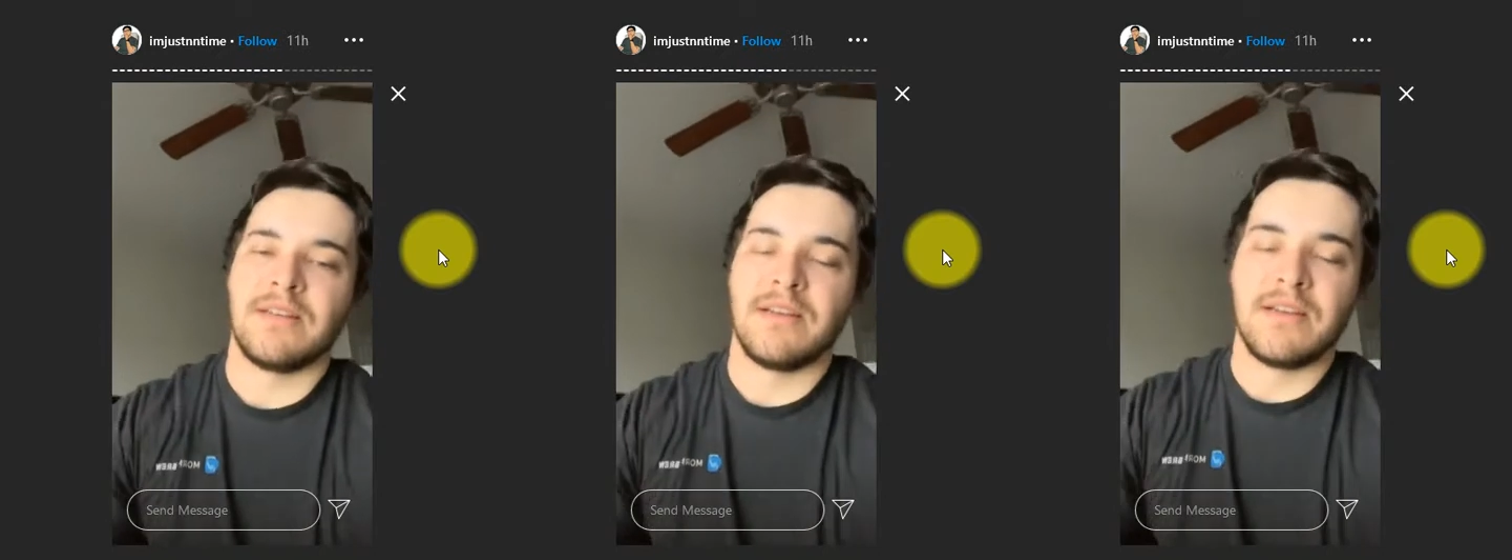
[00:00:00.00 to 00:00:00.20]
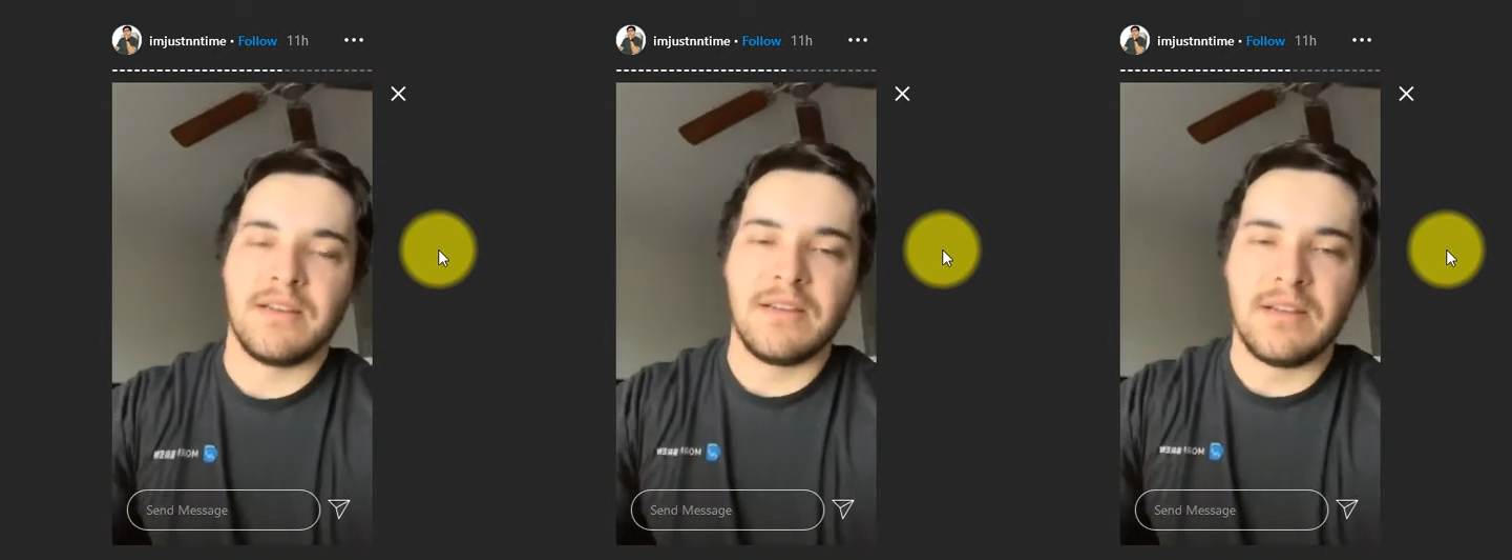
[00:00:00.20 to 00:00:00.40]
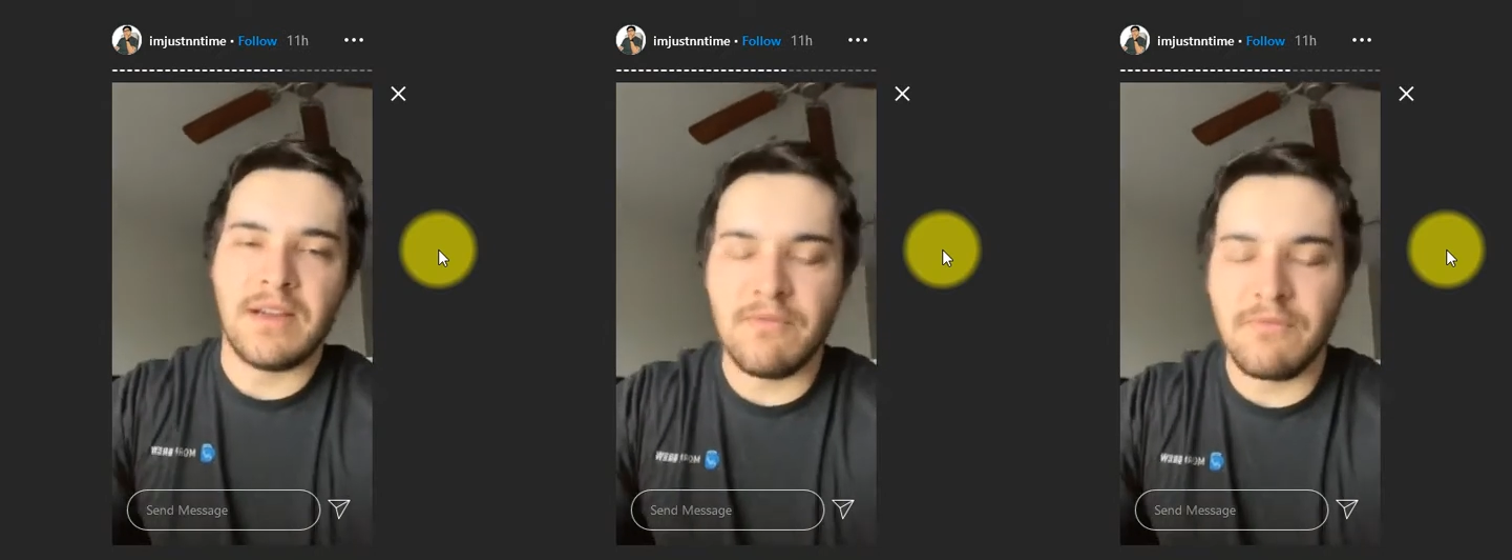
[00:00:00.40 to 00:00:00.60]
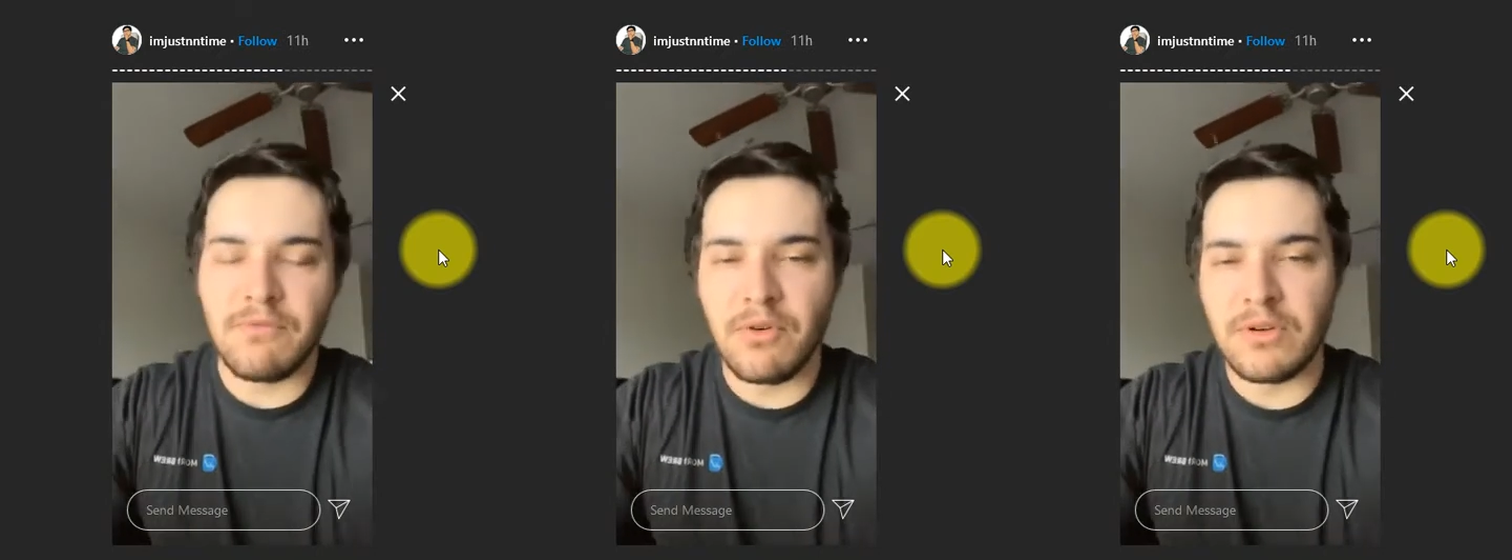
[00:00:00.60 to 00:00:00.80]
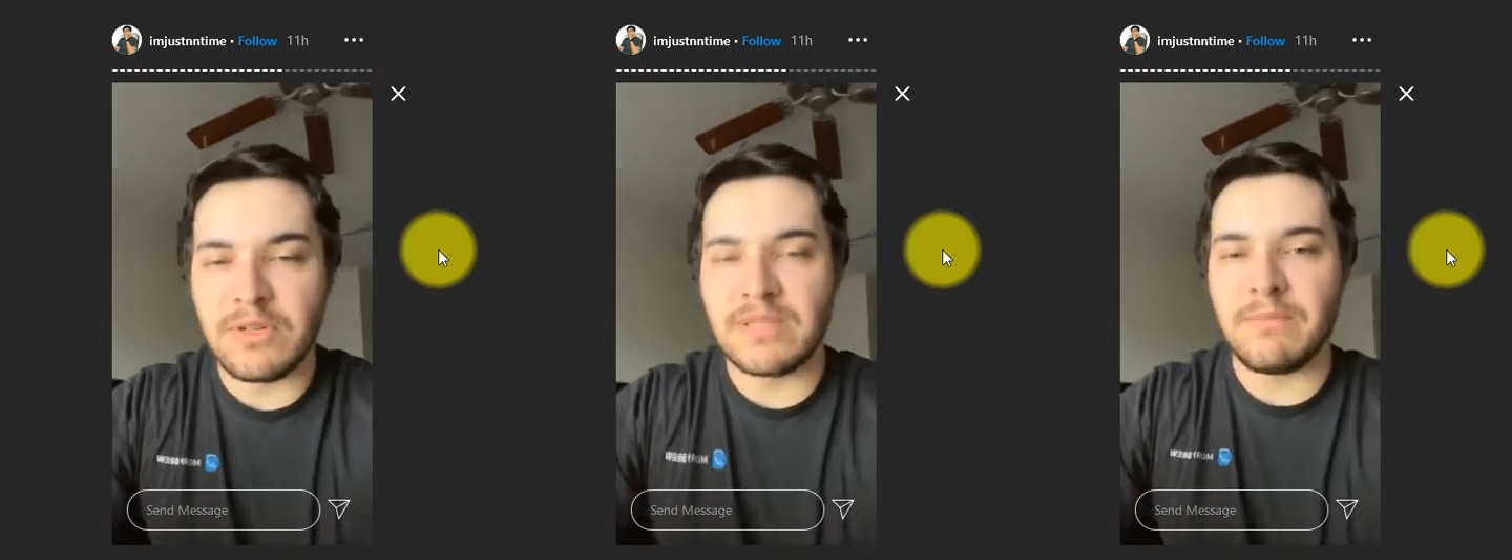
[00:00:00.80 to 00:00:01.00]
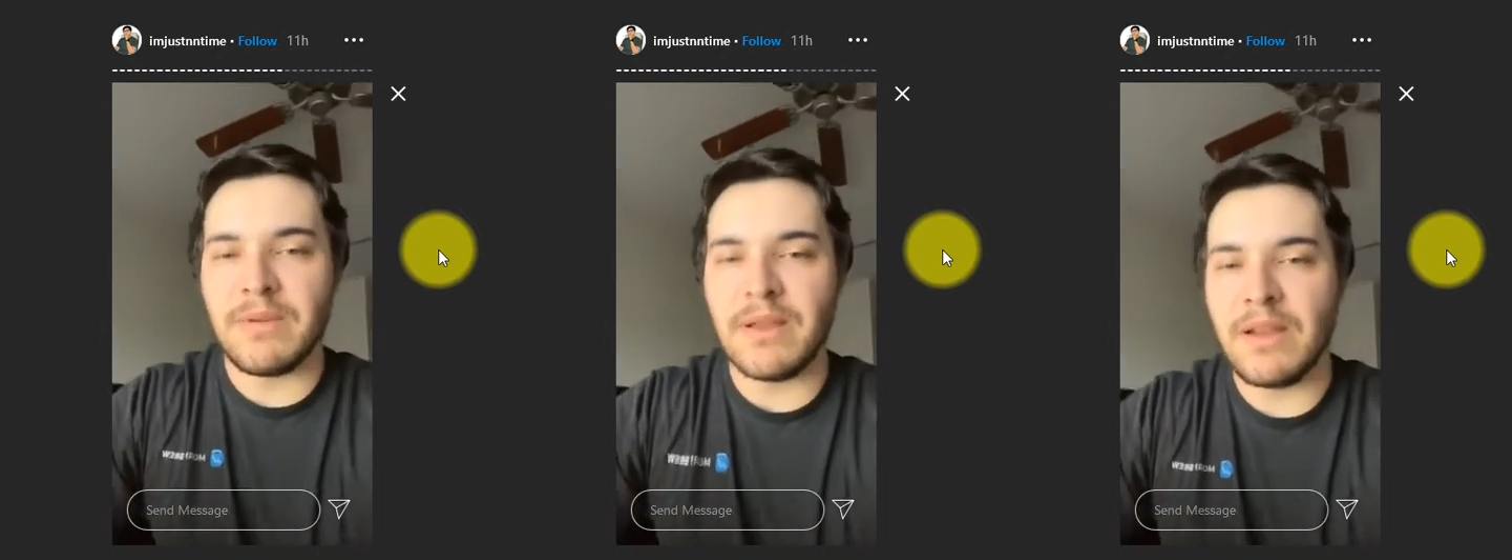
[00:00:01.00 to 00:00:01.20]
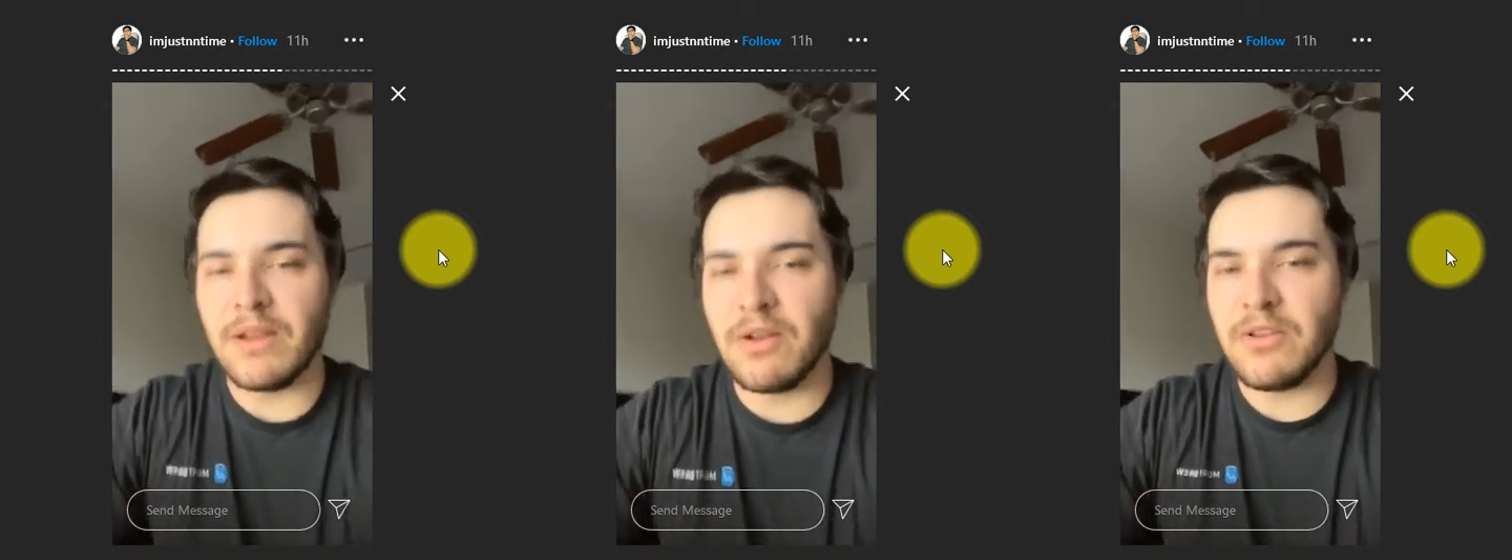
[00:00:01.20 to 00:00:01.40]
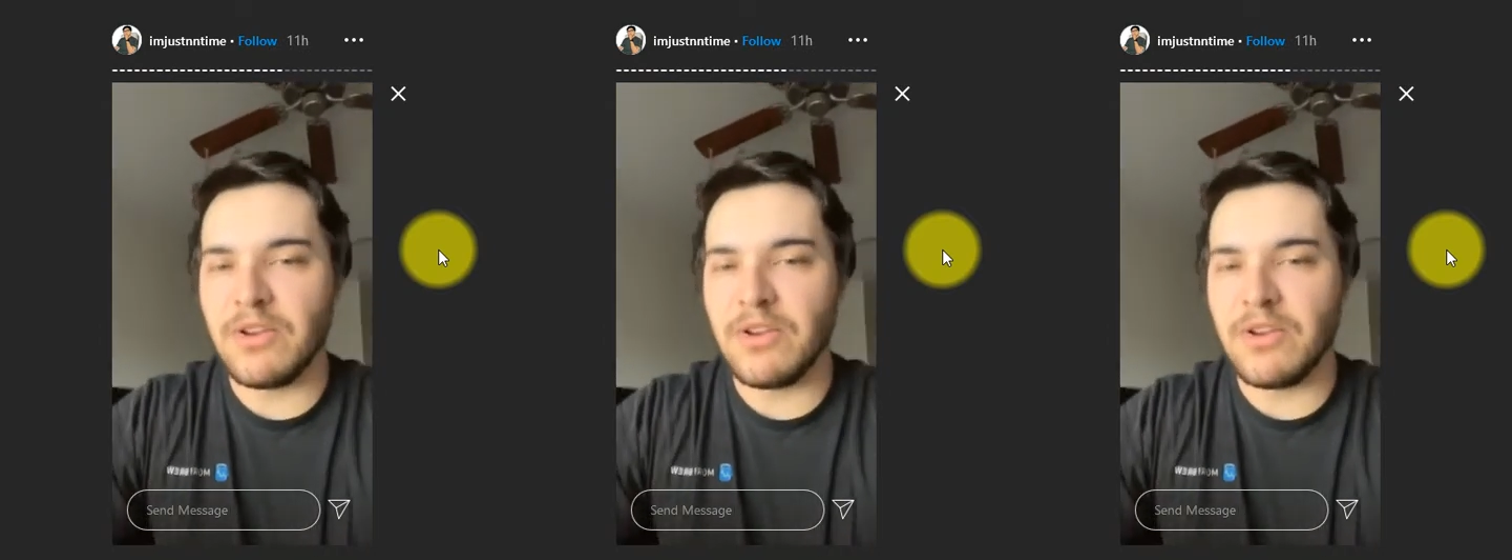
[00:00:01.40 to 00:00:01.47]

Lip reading: Now, of course, depending on